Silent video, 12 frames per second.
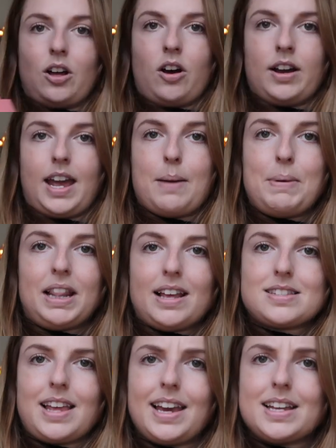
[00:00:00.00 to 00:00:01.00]
long, it'd be,
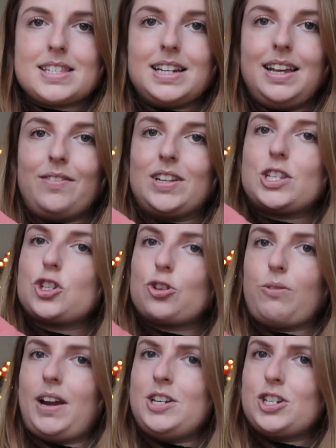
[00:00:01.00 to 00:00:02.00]
it's like a sleeveless
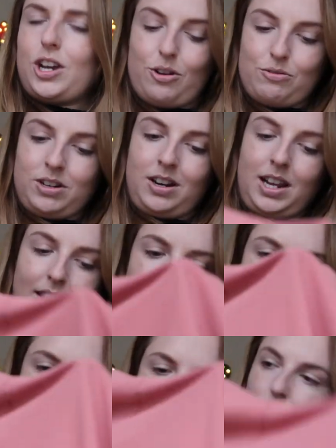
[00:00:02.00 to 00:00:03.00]
trench coat nearly like
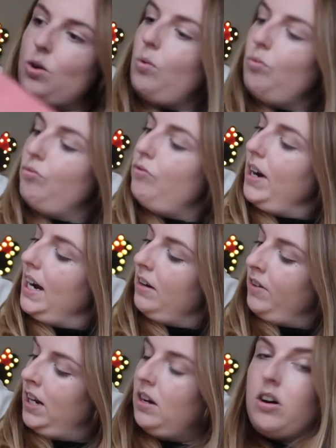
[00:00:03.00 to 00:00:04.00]
because it's really,
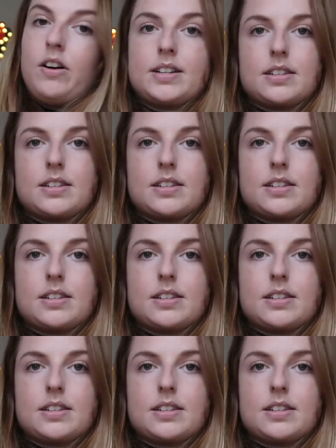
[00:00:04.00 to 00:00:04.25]
really long.